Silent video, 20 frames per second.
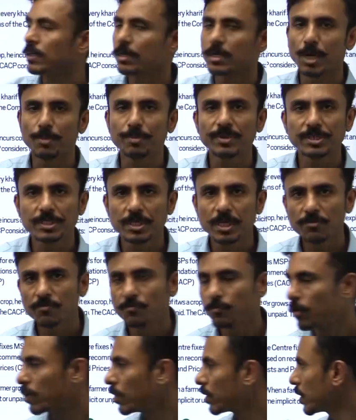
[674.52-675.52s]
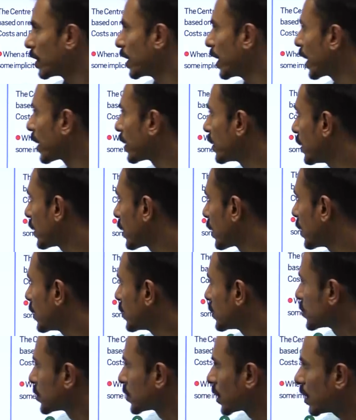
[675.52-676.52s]
Commission for
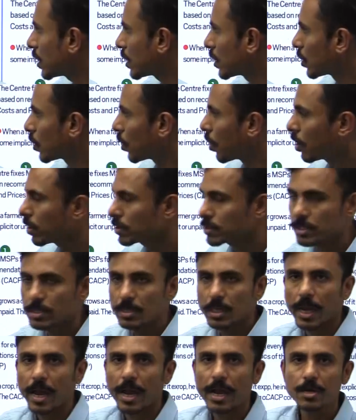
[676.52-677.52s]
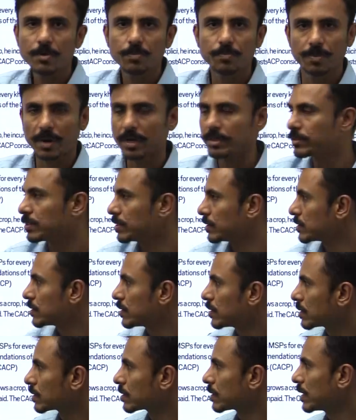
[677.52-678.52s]
Agricultural Costs and
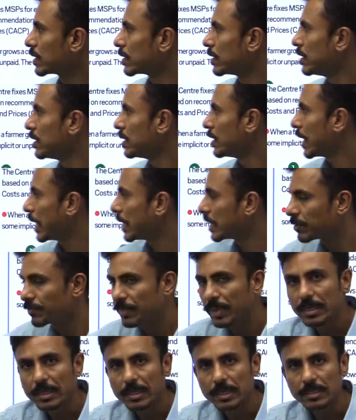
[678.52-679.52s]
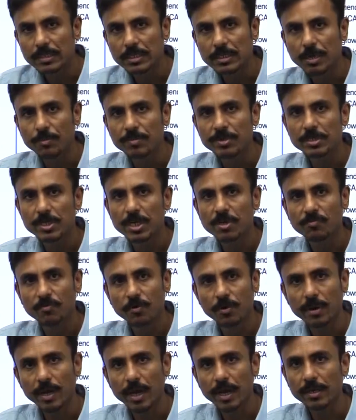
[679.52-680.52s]
Prices, right? I repeat, it is Commission
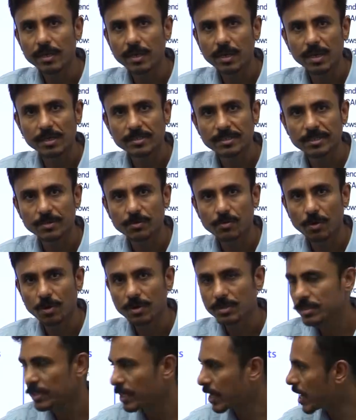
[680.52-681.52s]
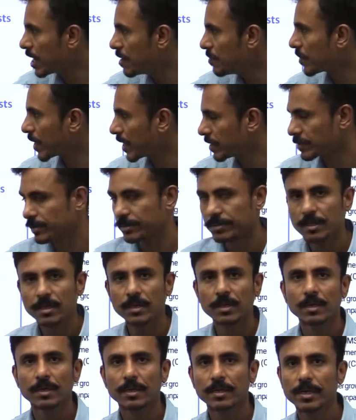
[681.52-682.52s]
for Agriculture Cost and Prices.
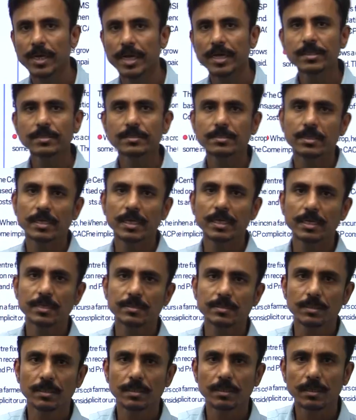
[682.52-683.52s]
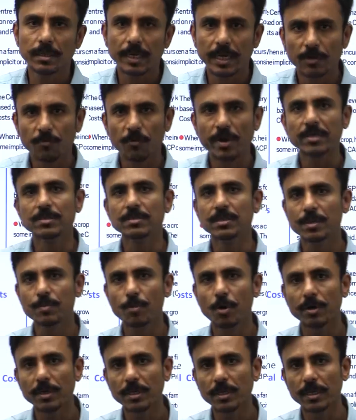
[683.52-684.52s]
Guys, it is a advisory
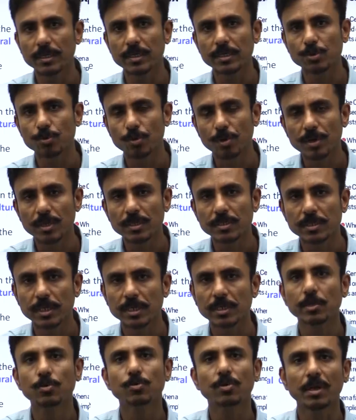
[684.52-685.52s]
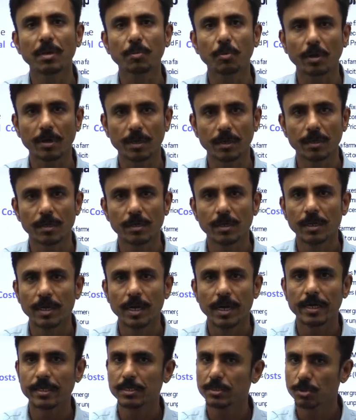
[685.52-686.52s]
body. It is not a statutory body.
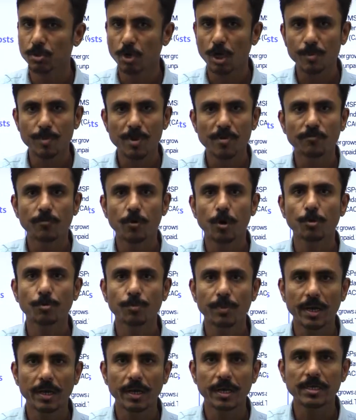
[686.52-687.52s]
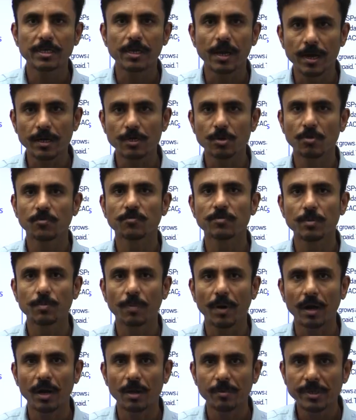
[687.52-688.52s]
It is not being formed by any act of the
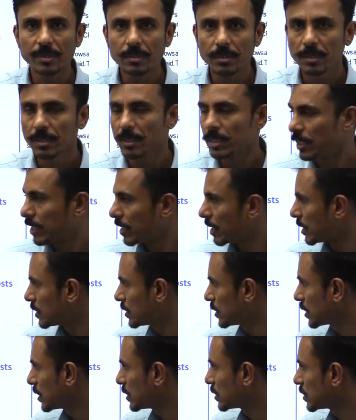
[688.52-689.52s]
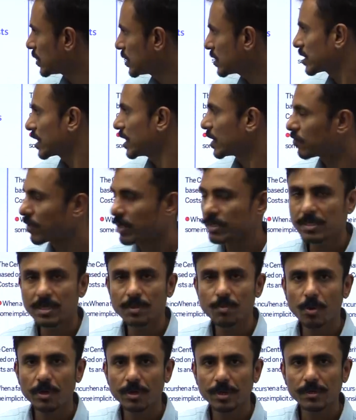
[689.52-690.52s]
parliament. It is just an
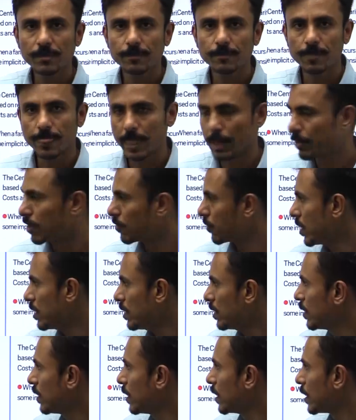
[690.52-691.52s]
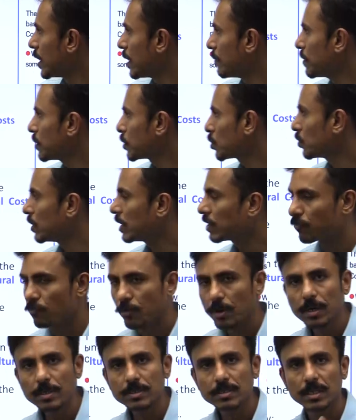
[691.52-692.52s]
advisory body, number one. Number two, it
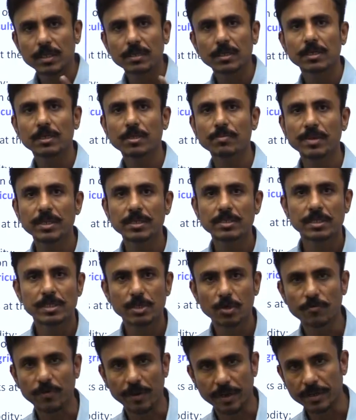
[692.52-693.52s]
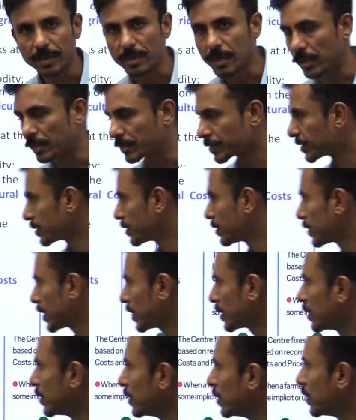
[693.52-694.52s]
works under the Ministry of Agriculture,
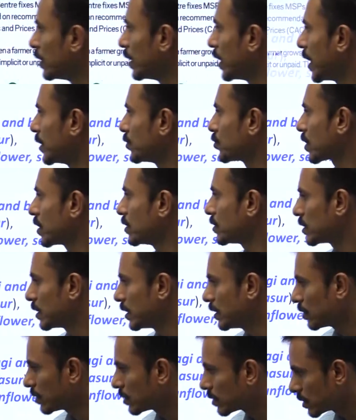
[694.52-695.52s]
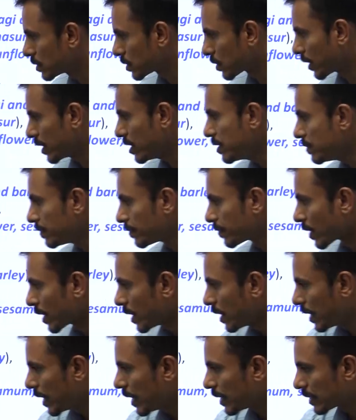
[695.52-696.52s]
right? As you can see on the screen,
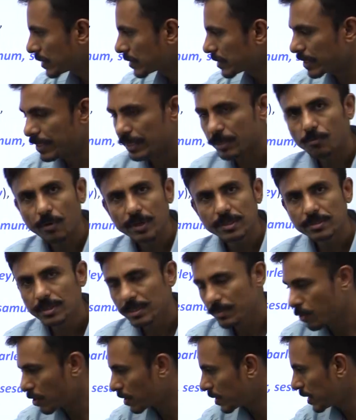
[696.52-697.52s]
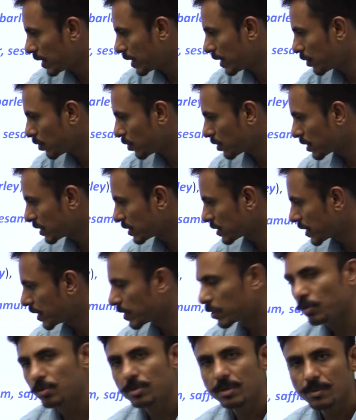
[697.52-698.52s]
it is an advisory body and not a
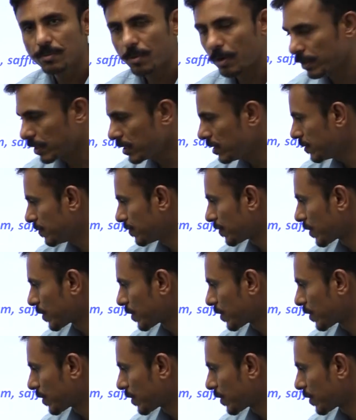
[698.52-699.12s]
statutory body.